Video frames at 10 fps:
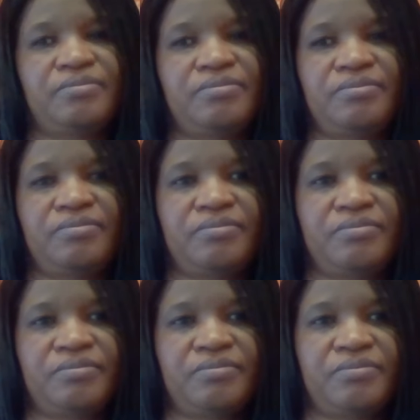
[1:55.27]

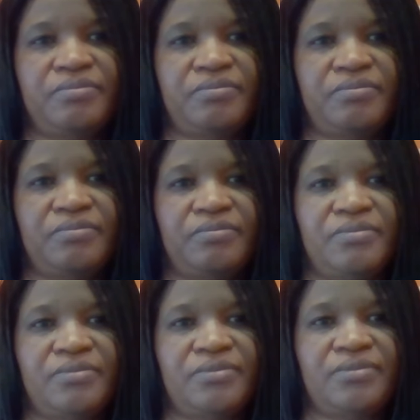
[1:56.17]

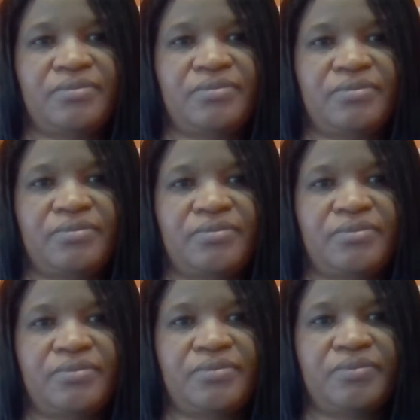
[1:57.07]

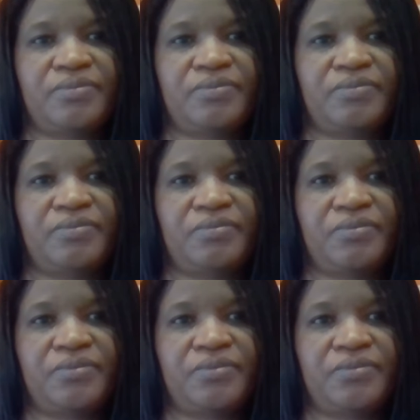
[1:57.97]

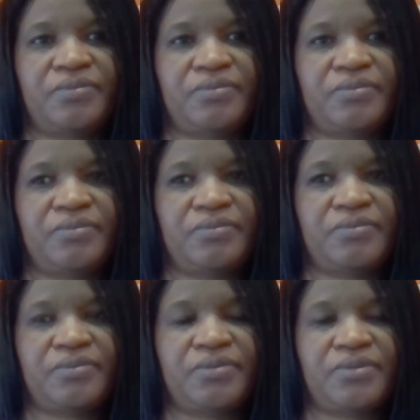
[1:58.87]

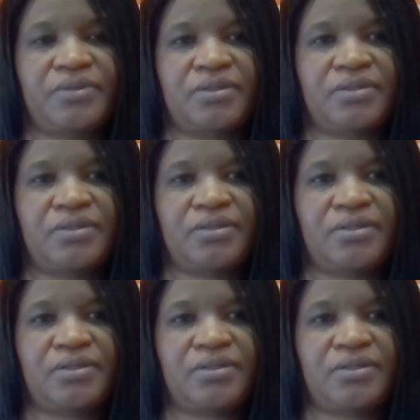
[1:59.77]
No one is speaking in this clip.